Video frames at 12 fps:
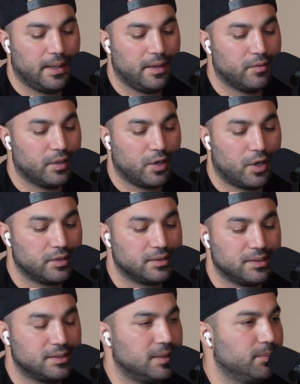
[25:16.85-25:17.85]
in regards
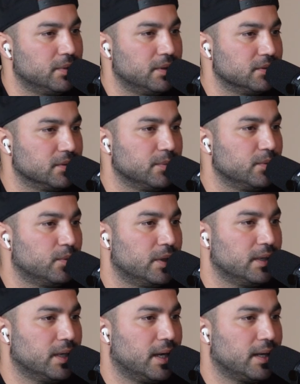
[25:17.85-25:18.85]
to symbolism and
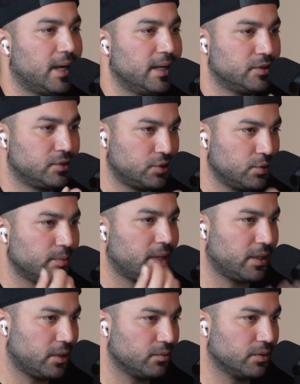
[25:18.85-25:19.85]
whatnot, I assume
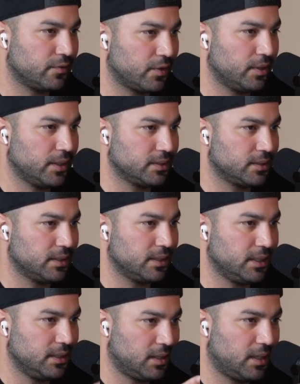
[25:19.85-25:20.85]
that you're referring to
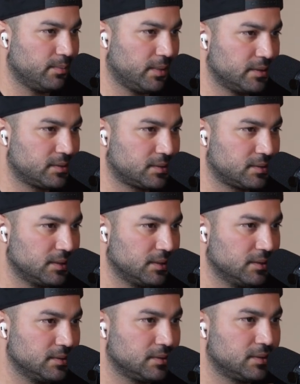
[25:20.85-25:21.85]
Elon
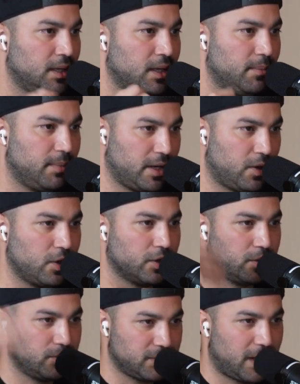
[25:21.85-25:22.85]
Musk's "My heart
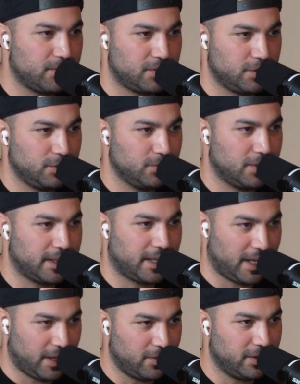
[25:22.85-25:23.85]
goes out to you" like
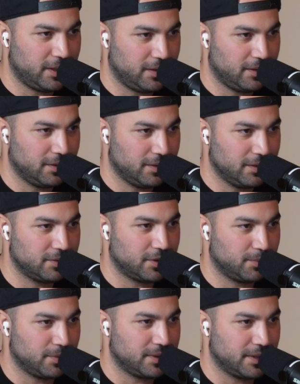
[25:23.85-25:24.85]
Hail Hitler
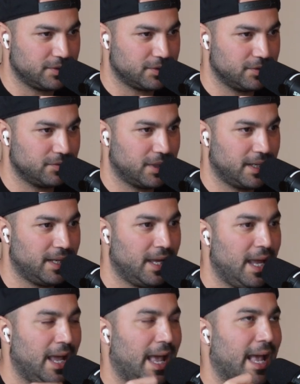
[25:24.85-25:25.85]
interpretation, right?
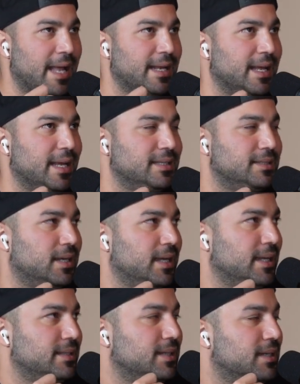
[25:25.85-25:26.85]
And
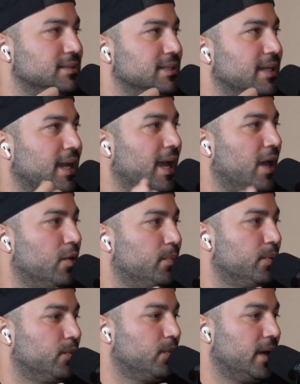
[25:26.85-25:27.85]
it doesn't help
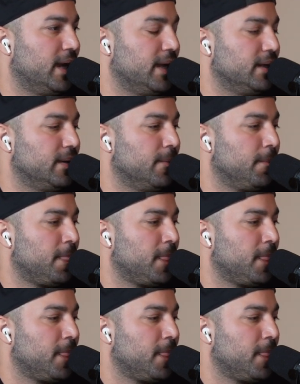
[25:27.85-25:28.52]
when